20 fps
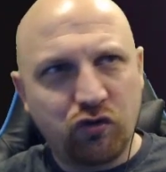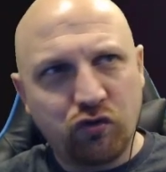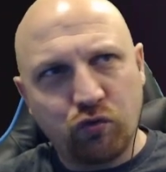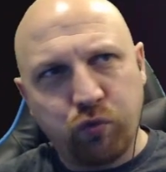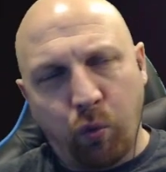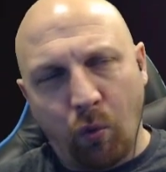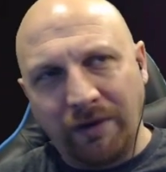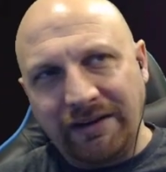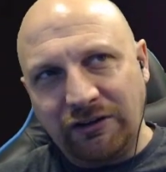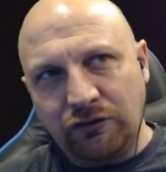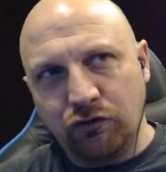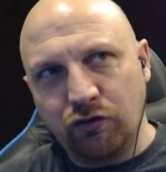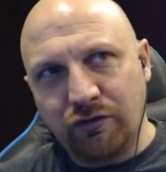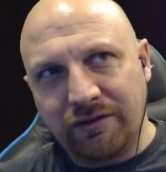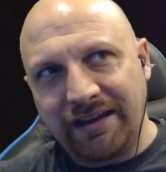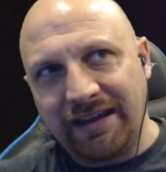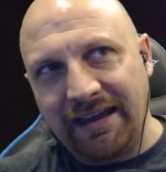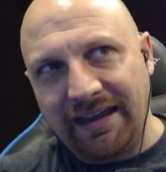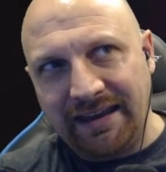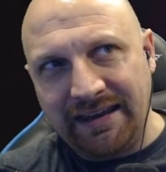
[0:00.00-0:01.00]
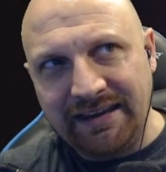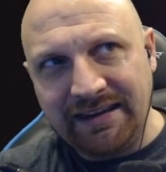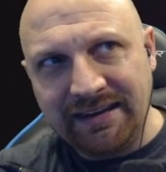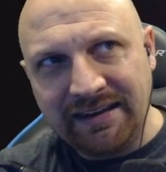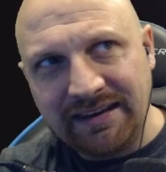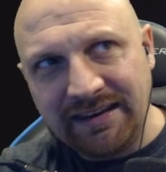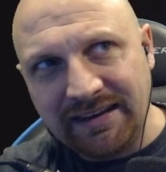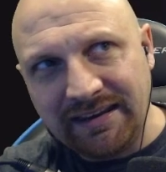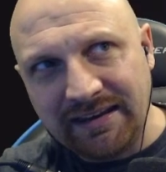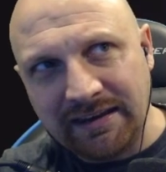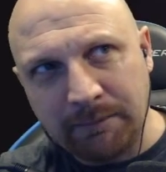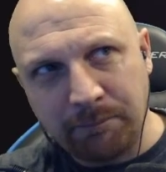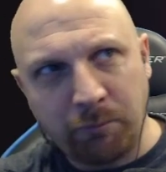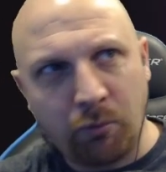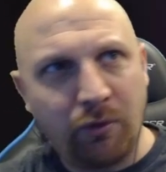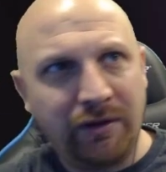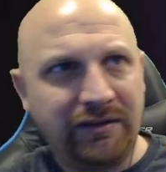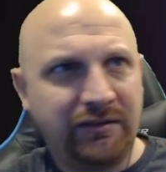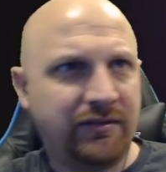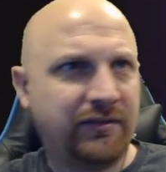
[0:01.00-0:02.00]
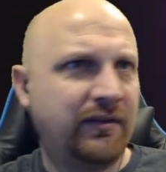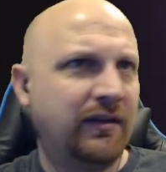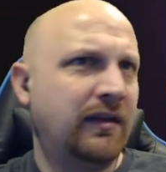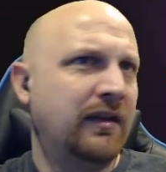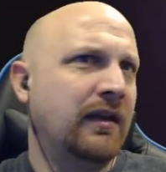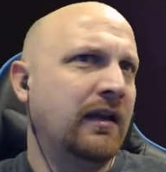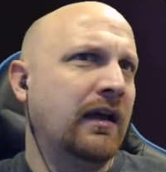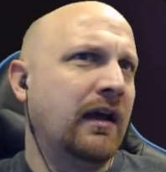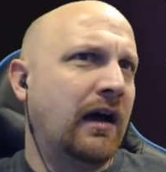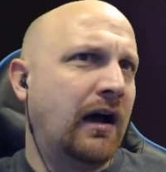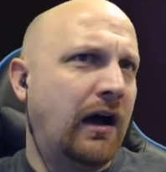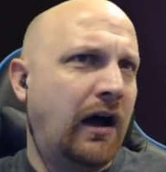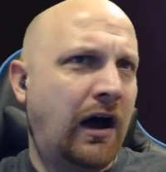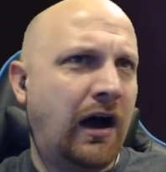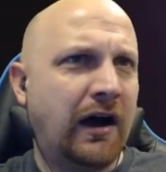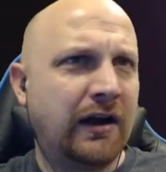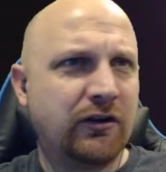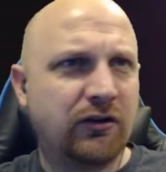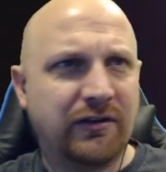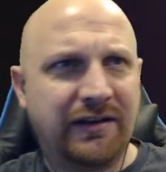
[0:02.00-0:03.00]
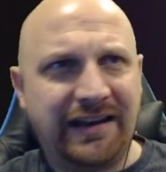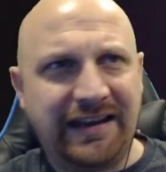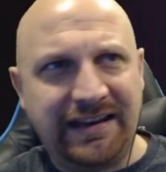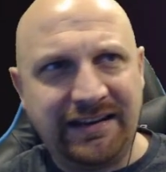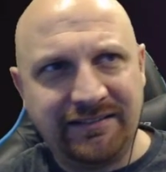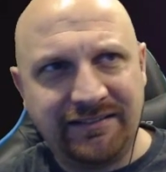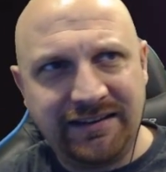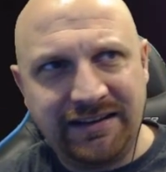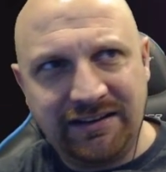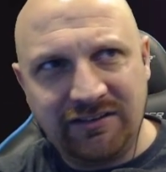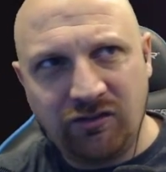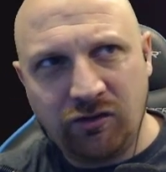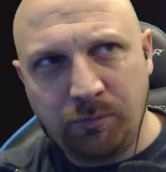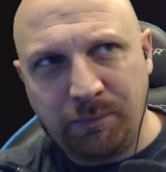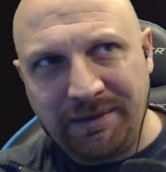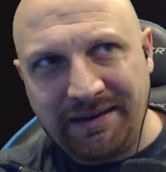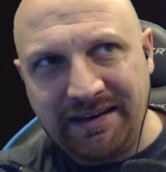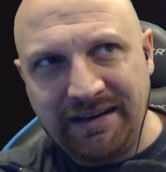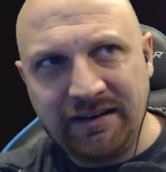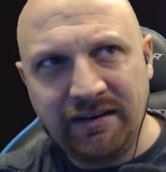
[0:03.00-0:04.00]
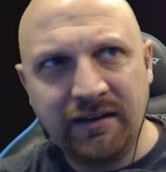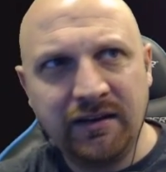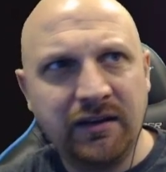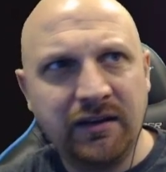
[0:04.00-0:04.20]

22k hit points, 118 speed,